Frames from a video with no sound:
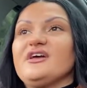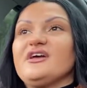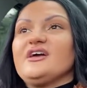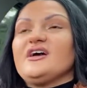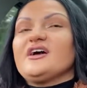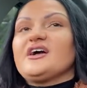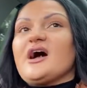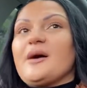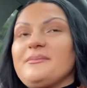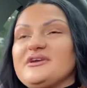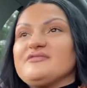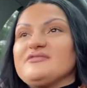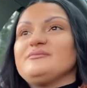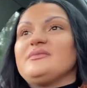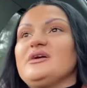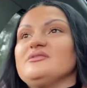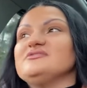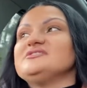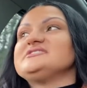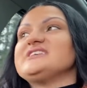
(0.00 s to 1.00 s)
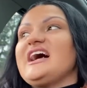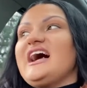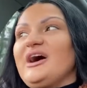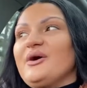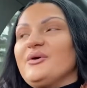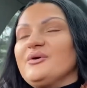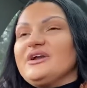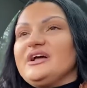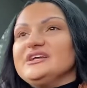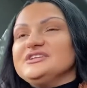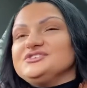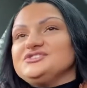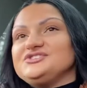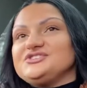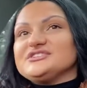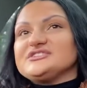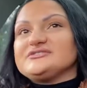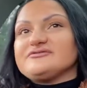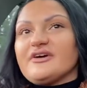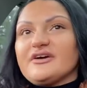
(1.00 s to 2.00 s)
a couple of months out and
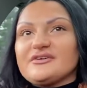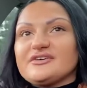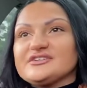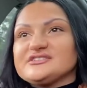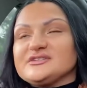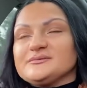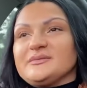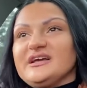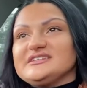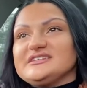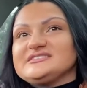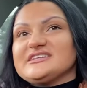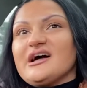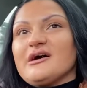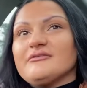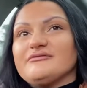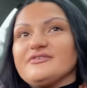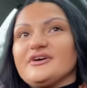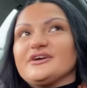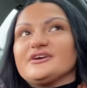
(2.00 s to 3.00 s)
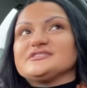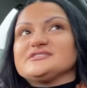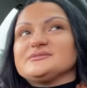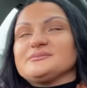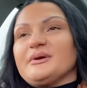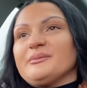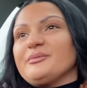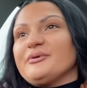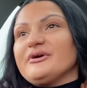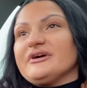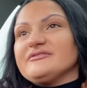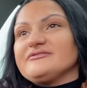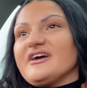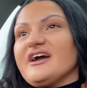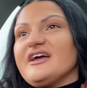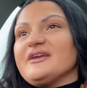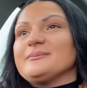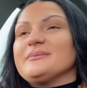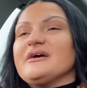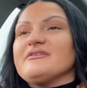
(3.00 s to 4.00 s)
just focus on myself, focus on my
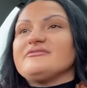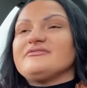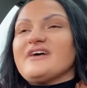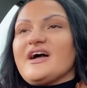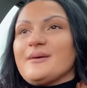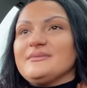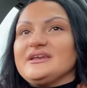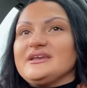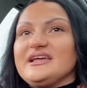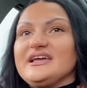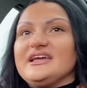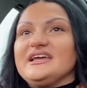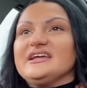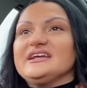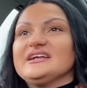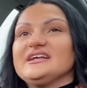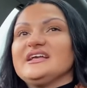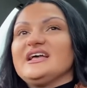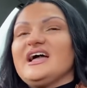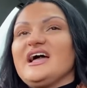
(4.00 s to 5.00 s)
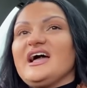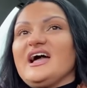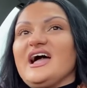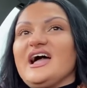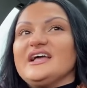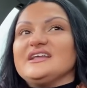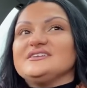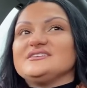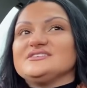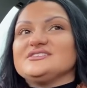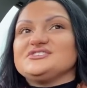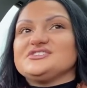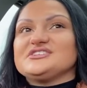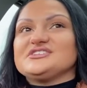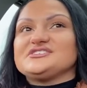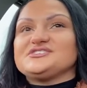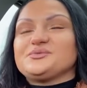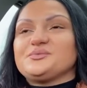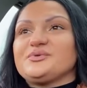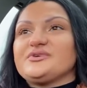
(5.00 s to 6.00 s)
boyfriend, my family, and
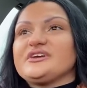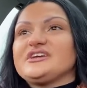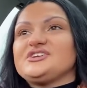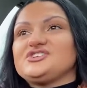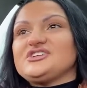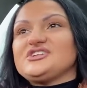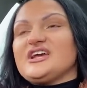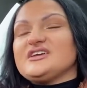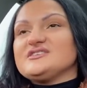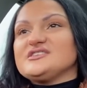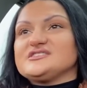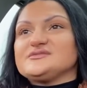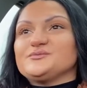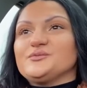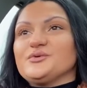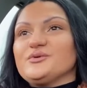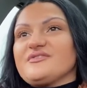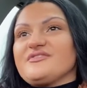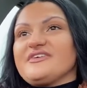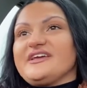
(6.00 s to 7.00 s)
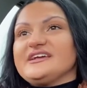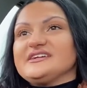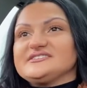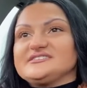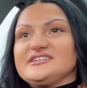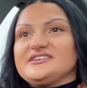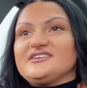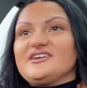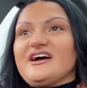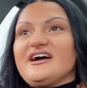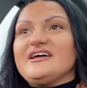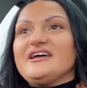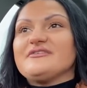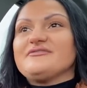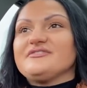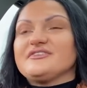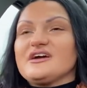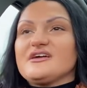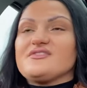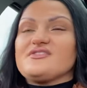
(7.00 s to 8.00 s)
just appreciate the smaller things in life.
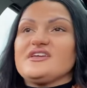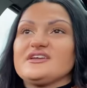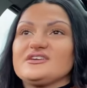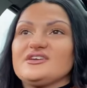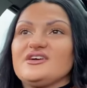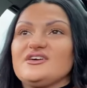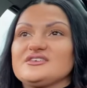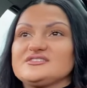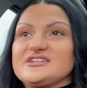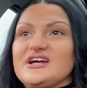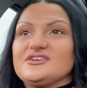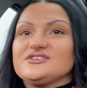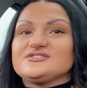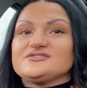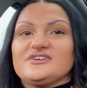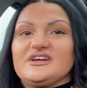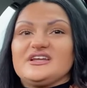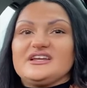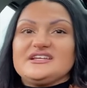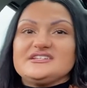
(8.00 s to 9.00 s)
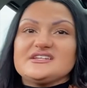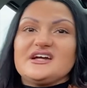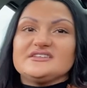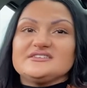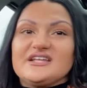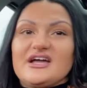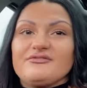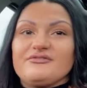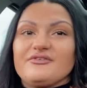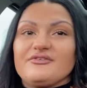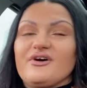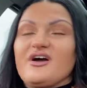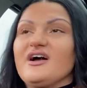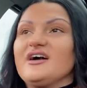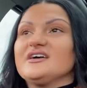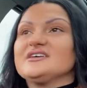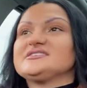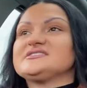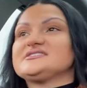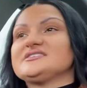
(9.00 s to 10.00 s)
And I think lockdown's really done that for
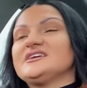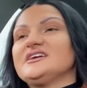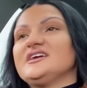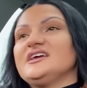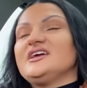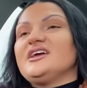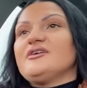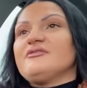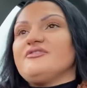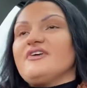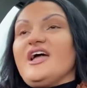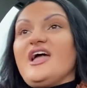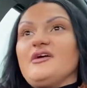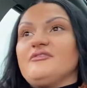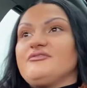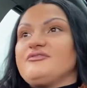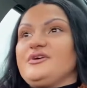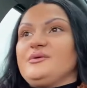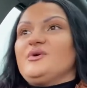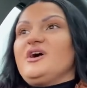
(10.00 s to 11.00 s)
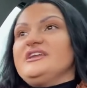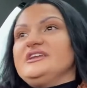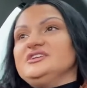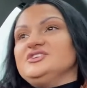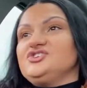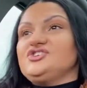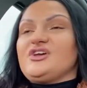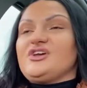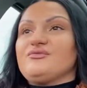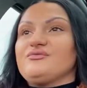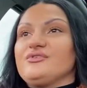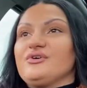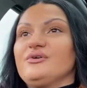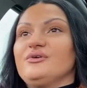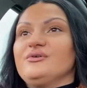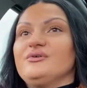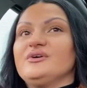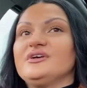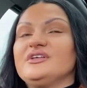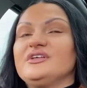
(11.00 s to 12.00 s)
us, for everyone in general.